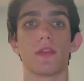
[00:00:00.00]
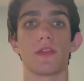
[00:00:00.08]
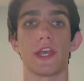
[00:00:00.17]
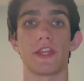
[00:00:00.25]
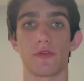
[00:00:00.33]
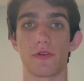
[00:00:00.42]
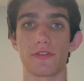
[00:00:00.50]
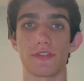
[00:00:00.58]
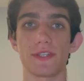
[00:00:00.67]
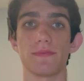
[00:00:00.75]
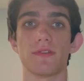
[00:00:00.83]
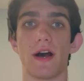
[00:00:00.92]
In order to
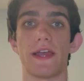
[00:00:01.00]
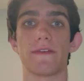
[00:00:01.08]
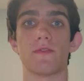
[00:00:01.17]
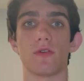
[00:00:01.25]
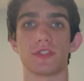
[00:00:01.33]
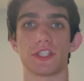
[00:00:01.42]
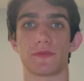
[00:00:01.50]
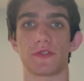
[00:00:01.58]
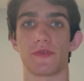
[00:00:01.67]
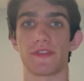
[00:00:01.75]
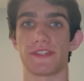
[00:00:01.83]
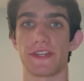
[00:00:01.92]
supply a voltage
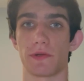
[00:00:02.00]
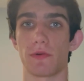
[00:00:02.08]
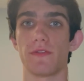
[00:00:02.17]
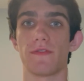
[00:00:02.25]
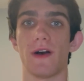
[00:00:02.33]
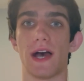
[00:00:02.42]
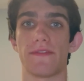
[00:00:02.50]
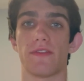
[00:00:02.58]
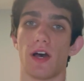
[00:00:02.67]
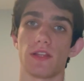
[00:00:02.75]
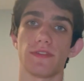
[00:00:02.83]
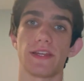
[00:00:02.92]
between 0 and 5,
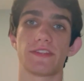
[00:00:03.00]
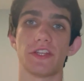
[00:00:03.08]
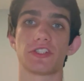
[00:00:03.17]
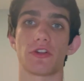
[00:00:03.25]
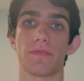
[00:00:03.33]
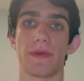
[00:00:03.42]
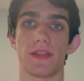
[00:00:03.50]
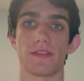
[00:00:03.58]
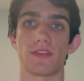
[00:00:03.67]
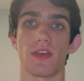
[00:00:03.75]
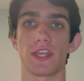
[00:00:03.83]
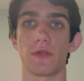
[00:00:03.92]
unlike digital pins,
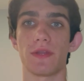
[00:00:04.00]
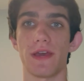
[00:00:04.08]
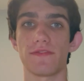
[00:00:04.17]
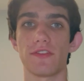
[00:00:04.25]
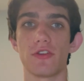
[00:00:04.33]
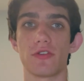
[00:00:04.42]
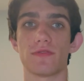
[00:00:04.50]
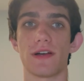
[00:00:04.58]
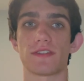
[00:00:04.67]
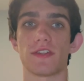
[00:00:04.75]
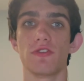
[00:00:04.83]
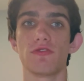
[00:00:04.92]
you would have to utilize
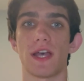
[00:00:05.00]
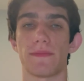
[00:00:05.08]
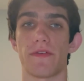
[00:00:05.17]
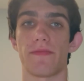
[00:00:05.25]
a new type of